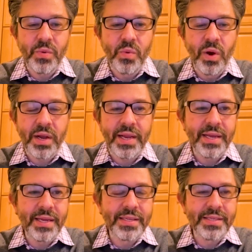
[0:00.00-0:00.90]
what
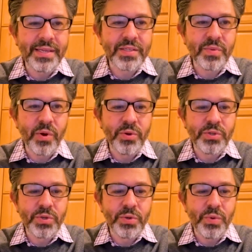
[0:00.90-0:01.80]
is as opposed
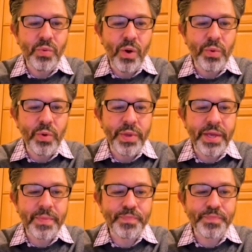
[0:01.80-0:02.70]
to what will be.